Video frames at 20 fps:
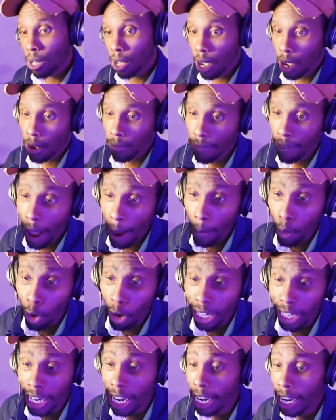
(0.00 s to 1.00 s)
Fat
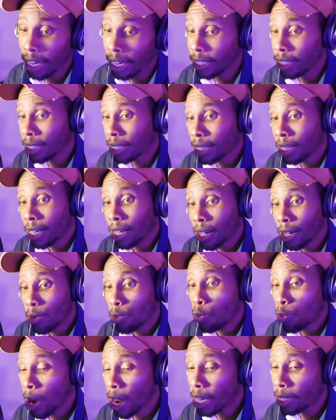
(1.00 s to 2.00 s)
Boy Diz,
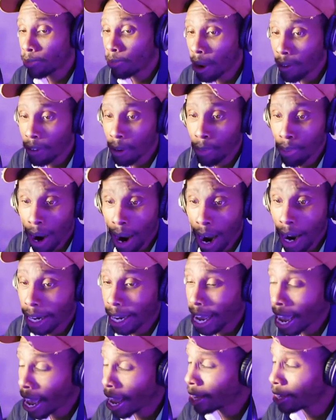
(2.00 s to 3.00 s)
Where's Buffy
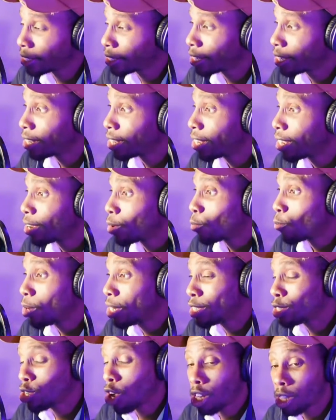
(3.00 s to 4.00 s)
podcast.
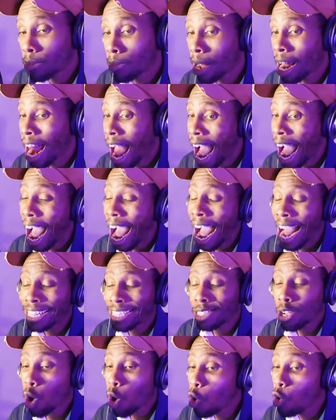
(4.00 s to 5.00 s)
We talked about it. I
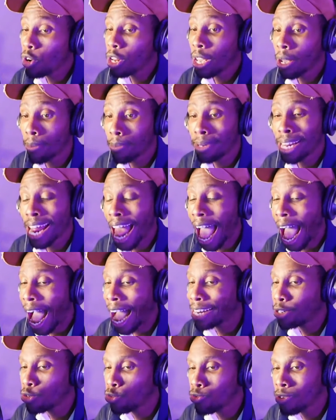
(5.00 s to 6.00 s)
told him that
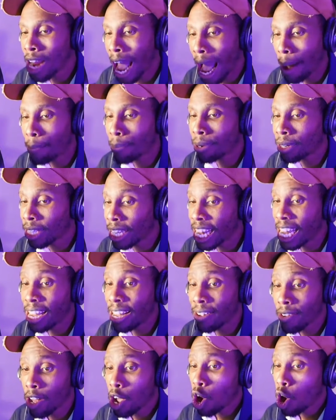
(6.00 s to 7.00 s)
I do not
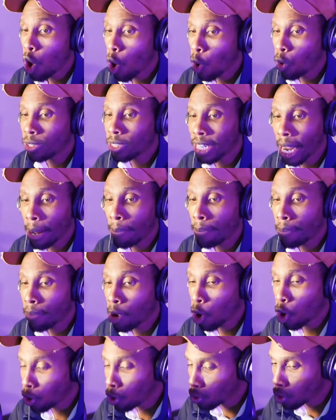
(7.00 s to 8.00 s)
believe OBJ
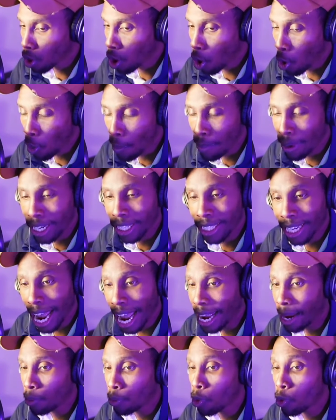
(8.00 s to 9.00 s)

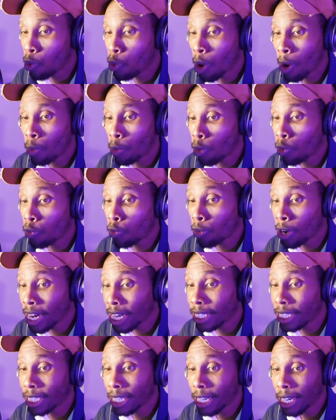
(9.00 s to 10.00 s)
will
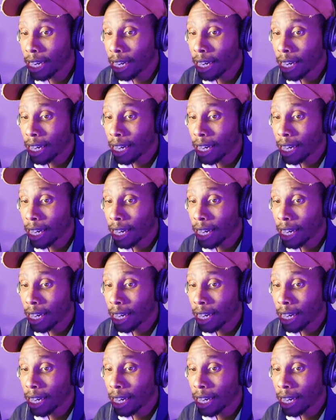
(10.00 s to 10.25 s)
reach